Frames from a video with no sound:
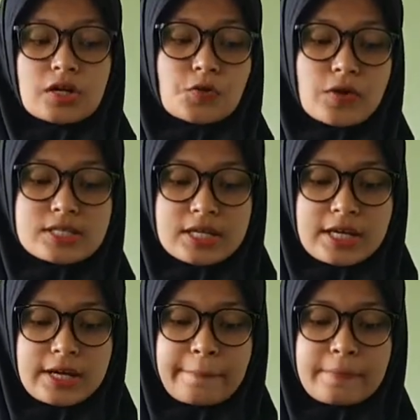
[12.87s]
arrange
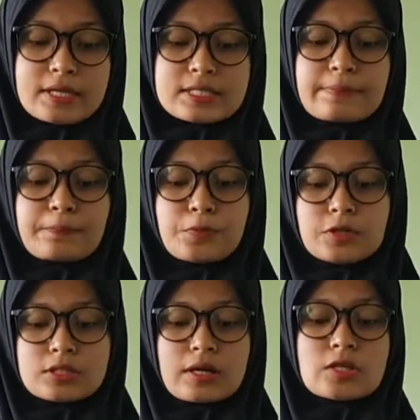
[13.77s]
here means
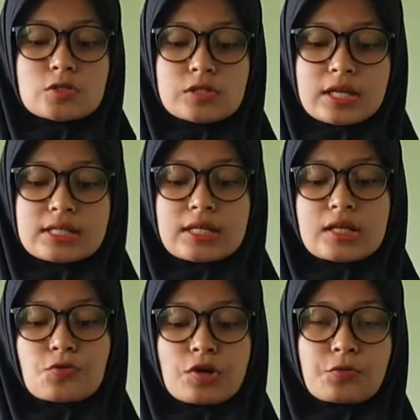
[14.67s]
put student in
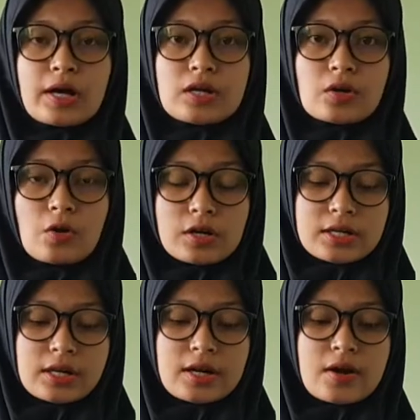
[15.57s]
a required
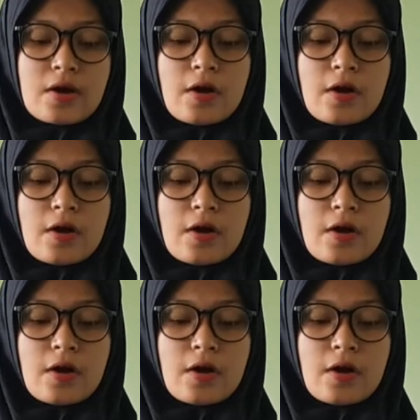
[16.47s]
order,